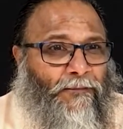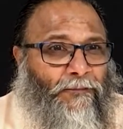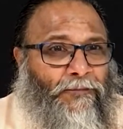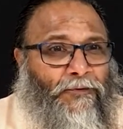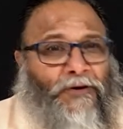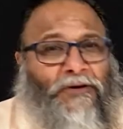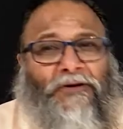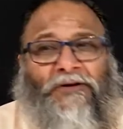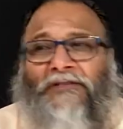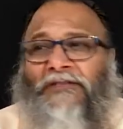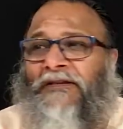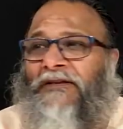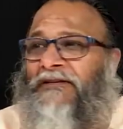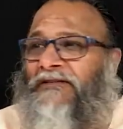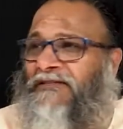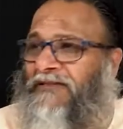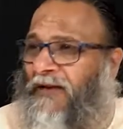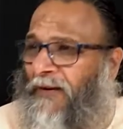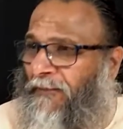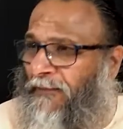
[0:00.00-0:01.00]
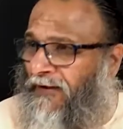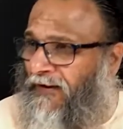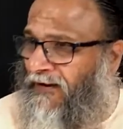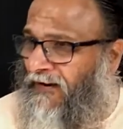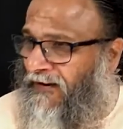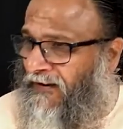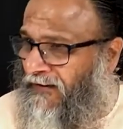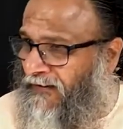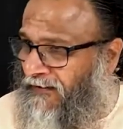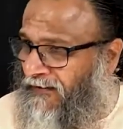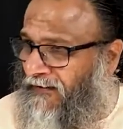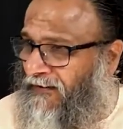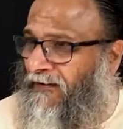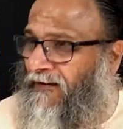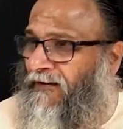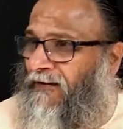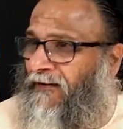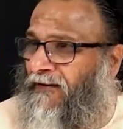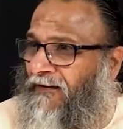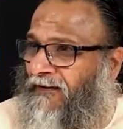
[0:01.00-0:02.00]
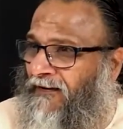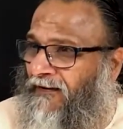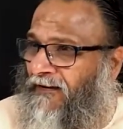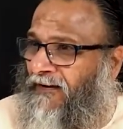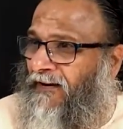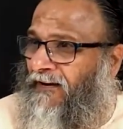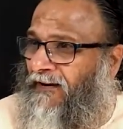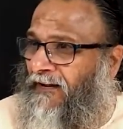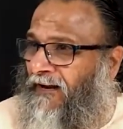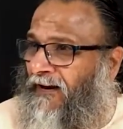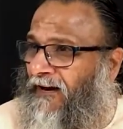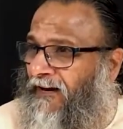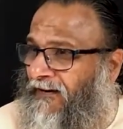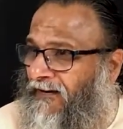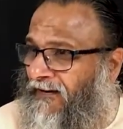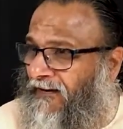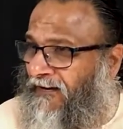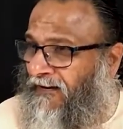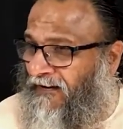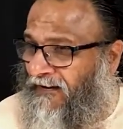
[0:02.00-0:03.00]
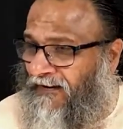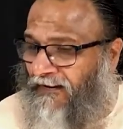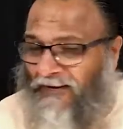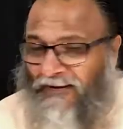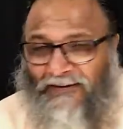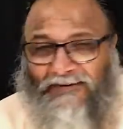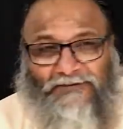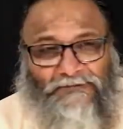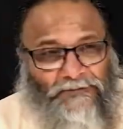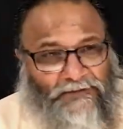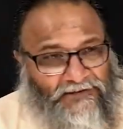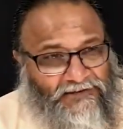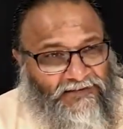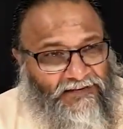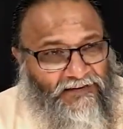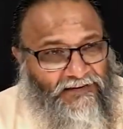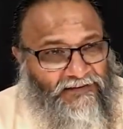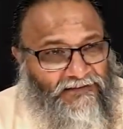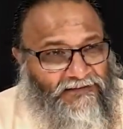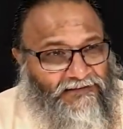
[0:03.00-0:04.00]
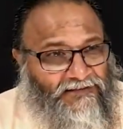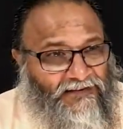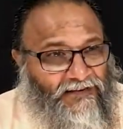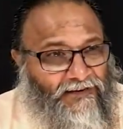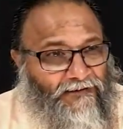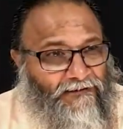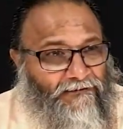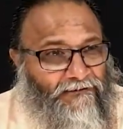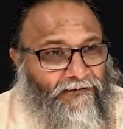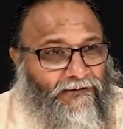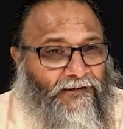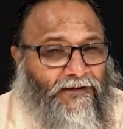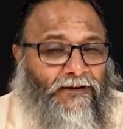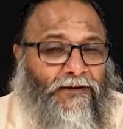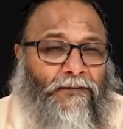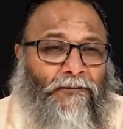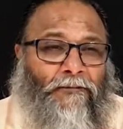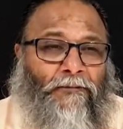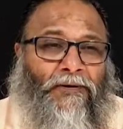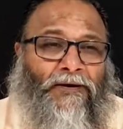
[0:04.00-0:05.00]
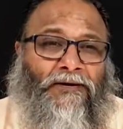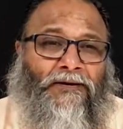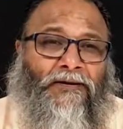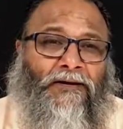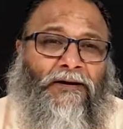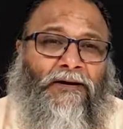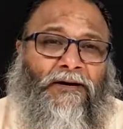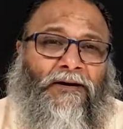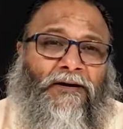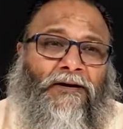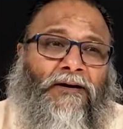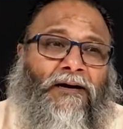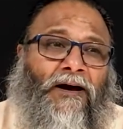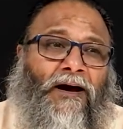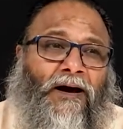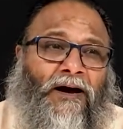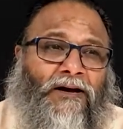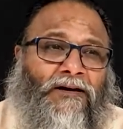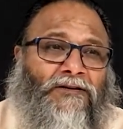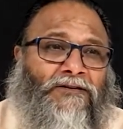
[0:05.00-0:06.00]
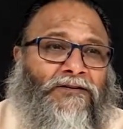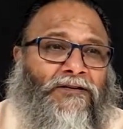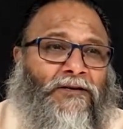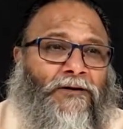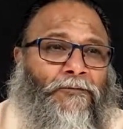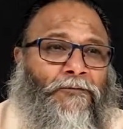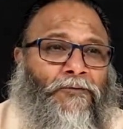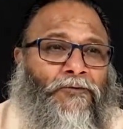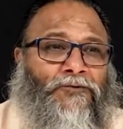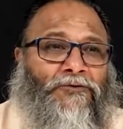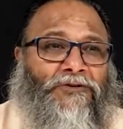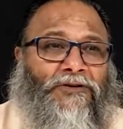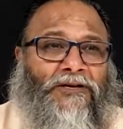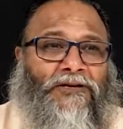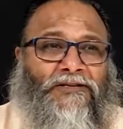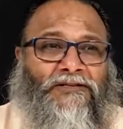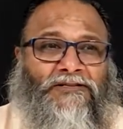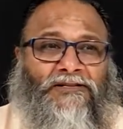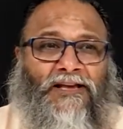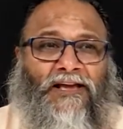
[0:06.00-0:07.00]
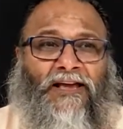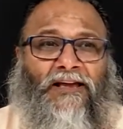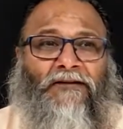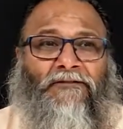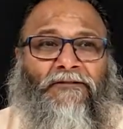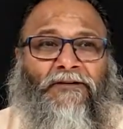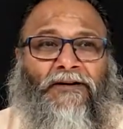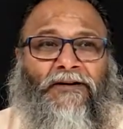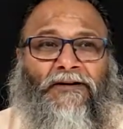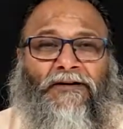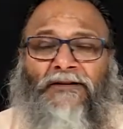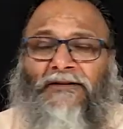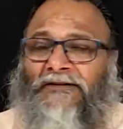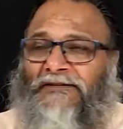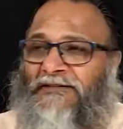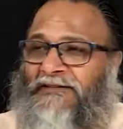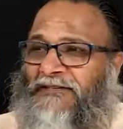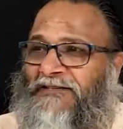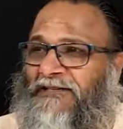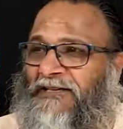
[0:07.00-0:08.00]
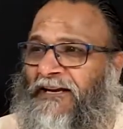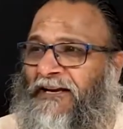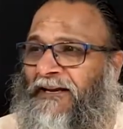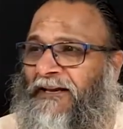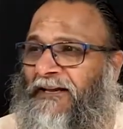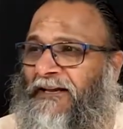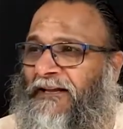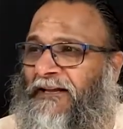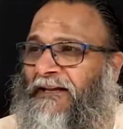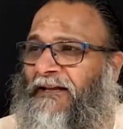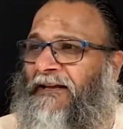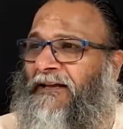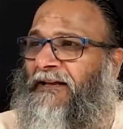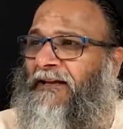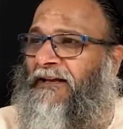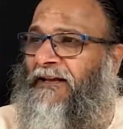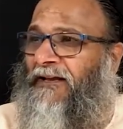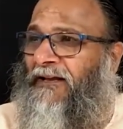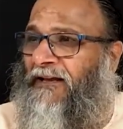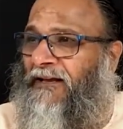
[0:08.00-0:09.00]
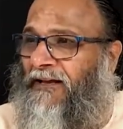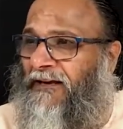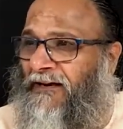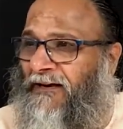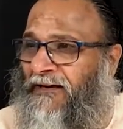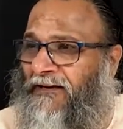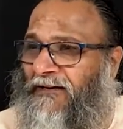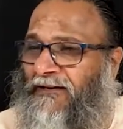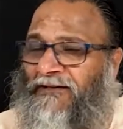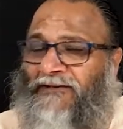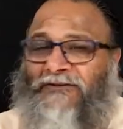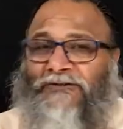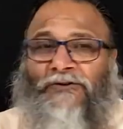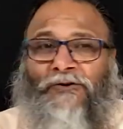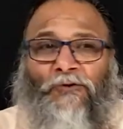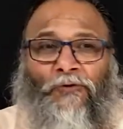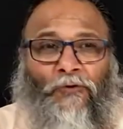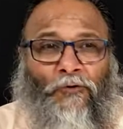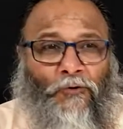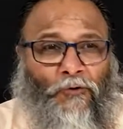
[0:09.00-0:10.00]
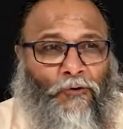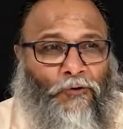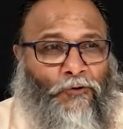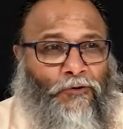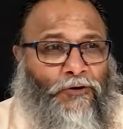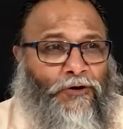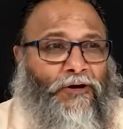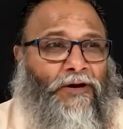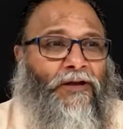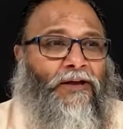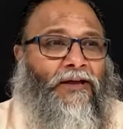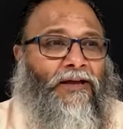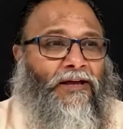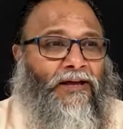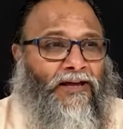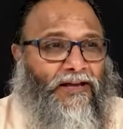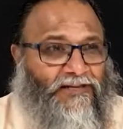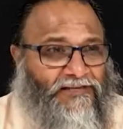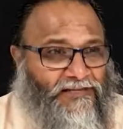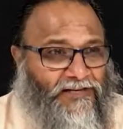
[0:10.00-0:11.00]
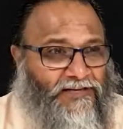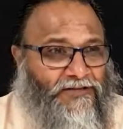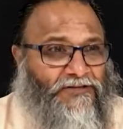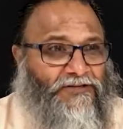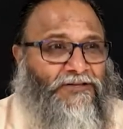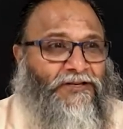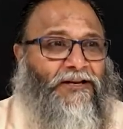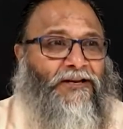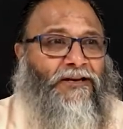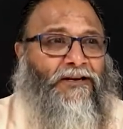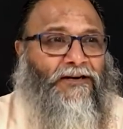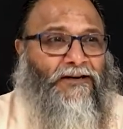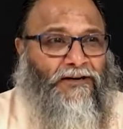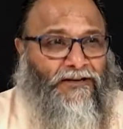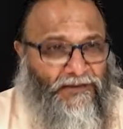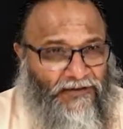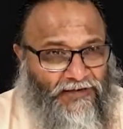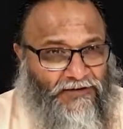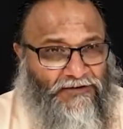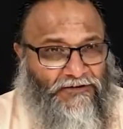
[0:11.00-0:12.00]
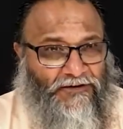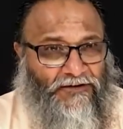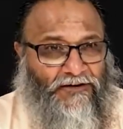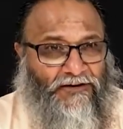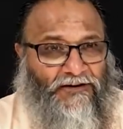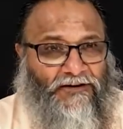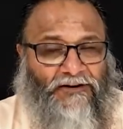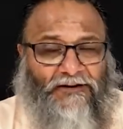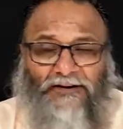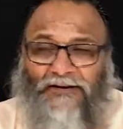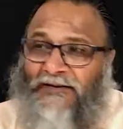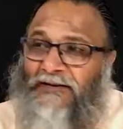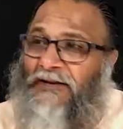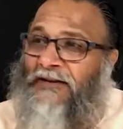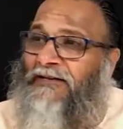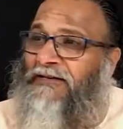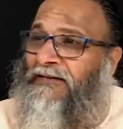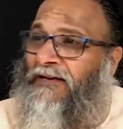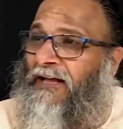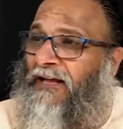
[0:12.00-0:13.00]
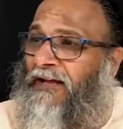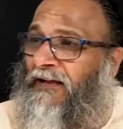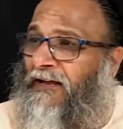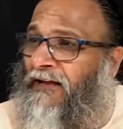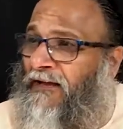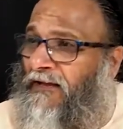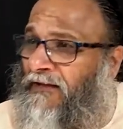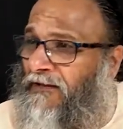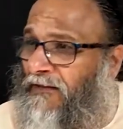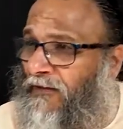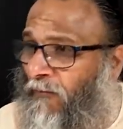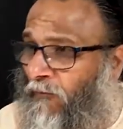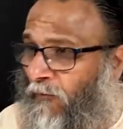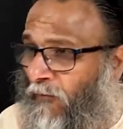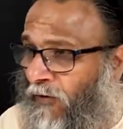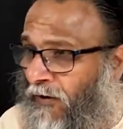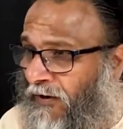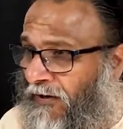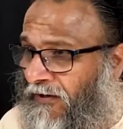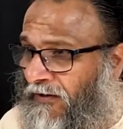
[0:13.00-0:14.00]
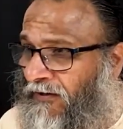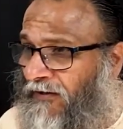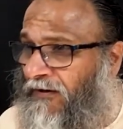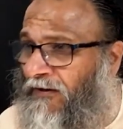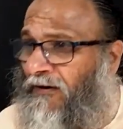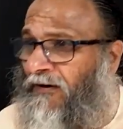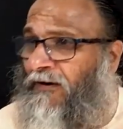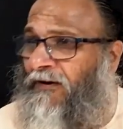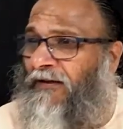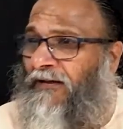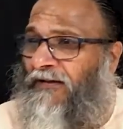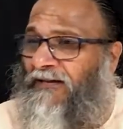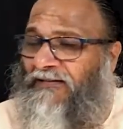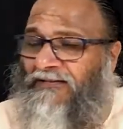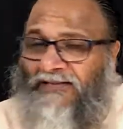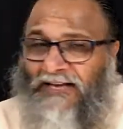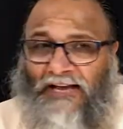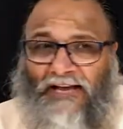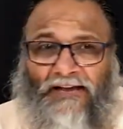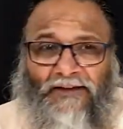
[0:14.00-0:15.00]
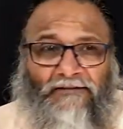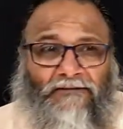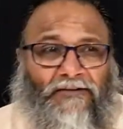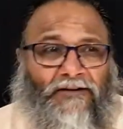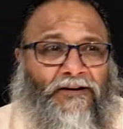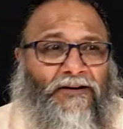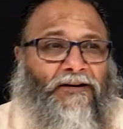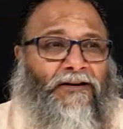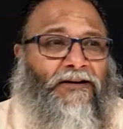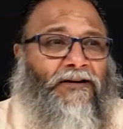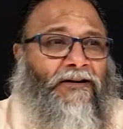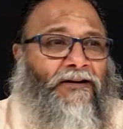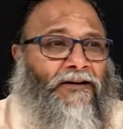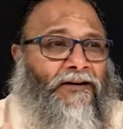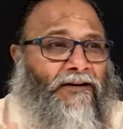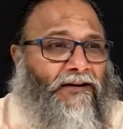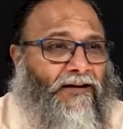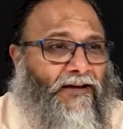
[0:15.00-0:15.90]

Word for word: The Prakriti is coming and getting expressing itself, but the Akshara Purusha is ever steady in its own essential nature just like the water is ever